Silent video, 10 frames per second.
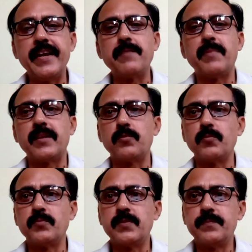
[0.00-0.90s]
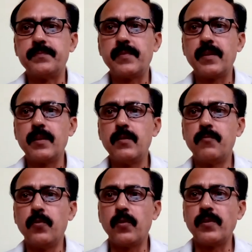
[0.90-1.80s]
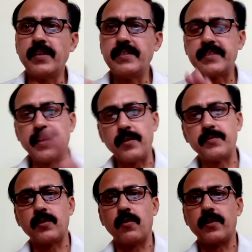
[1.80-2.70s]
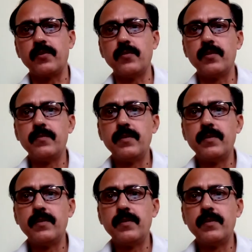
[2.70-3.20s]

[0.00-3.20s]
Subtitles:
8 bathrooms, 4 on each side of the corridor,